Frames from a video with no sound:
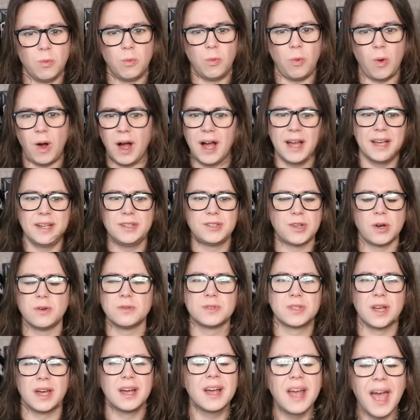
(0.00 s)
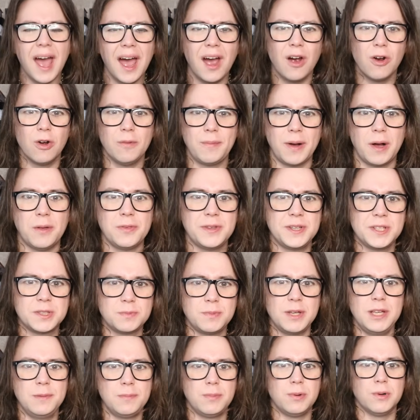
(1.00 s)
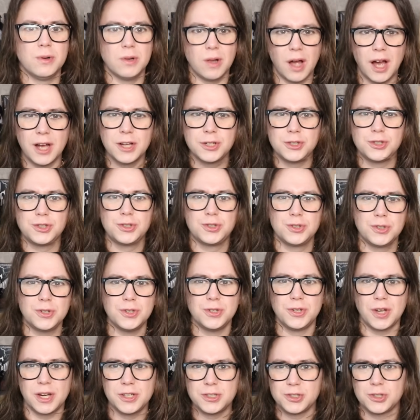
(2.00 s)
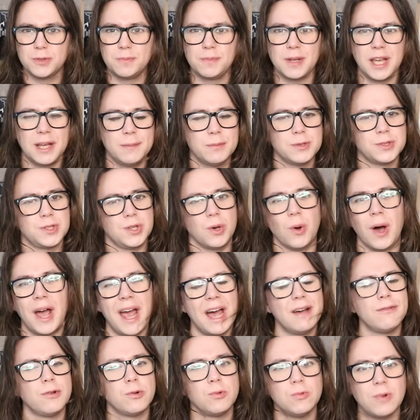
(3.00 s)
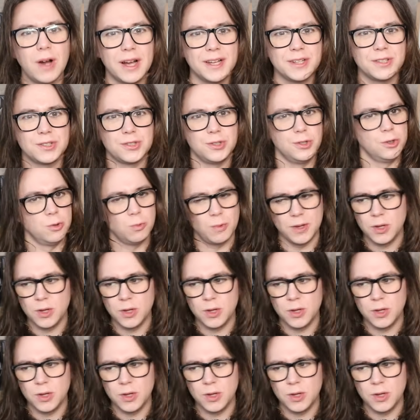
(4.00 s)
Why don't I care about these people? I should be able to. I have a right to.